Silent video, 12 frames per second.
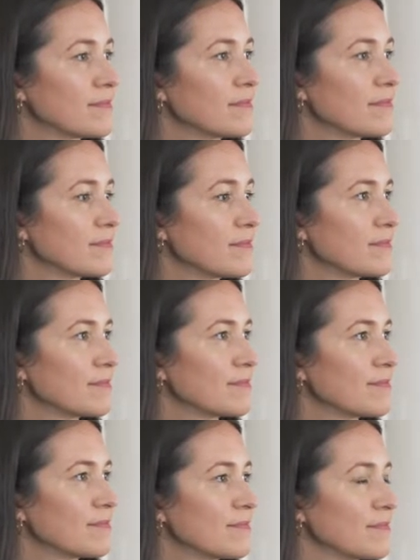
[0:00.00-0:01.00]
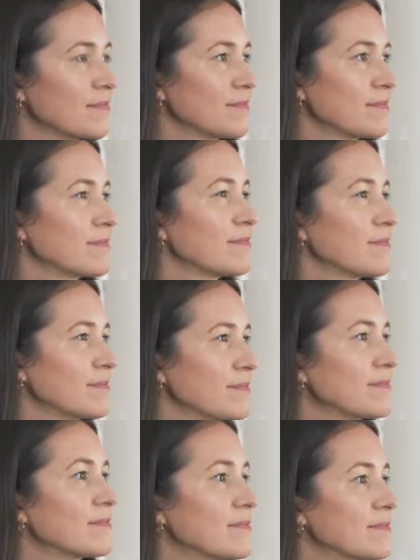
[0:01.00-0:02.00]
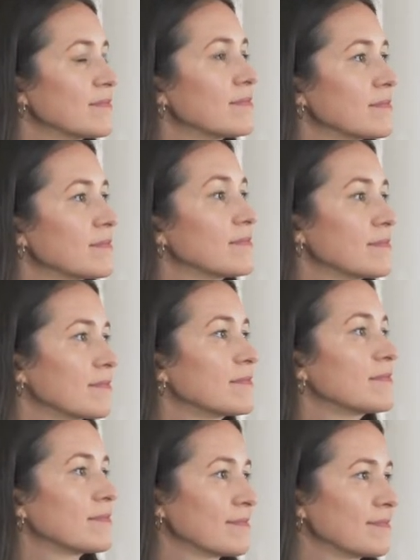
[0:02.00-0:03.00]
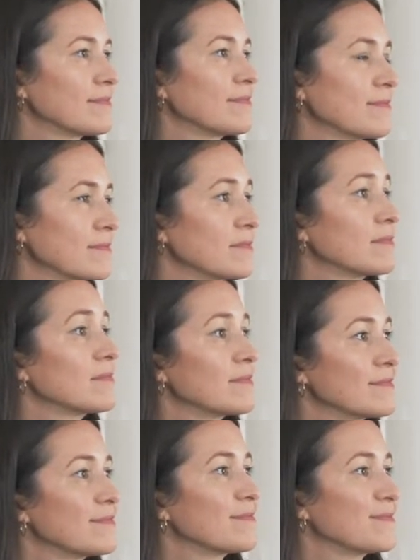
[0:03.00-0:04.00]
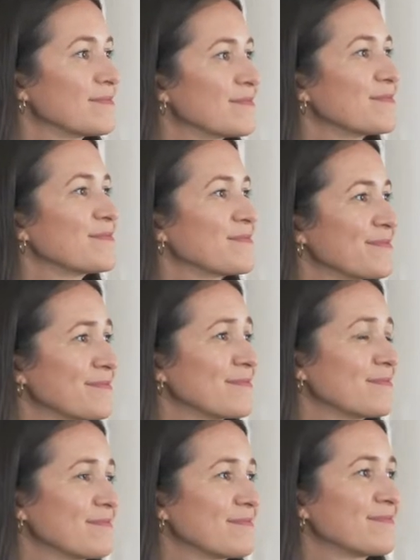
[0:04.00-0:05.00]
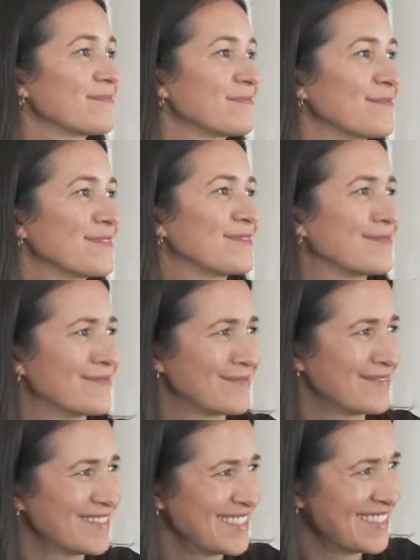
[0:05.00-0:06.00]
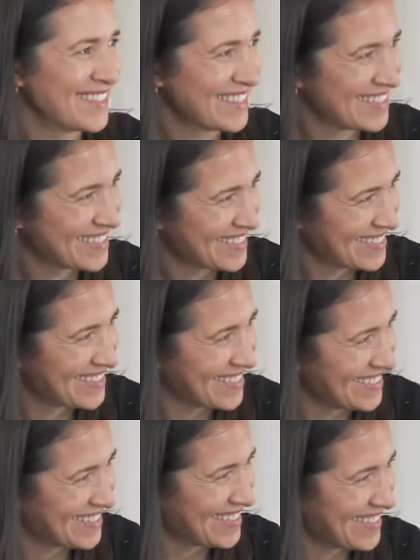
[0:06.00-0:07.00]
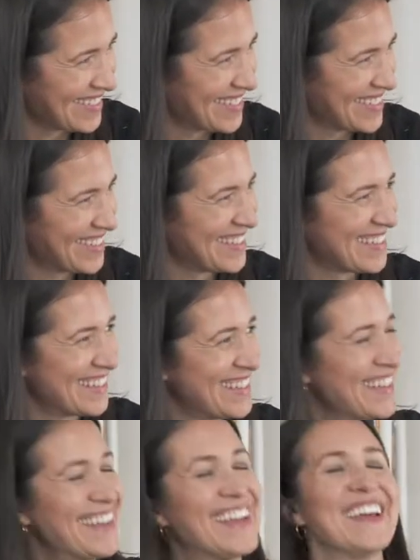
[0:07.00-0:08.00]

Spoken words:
[no speech]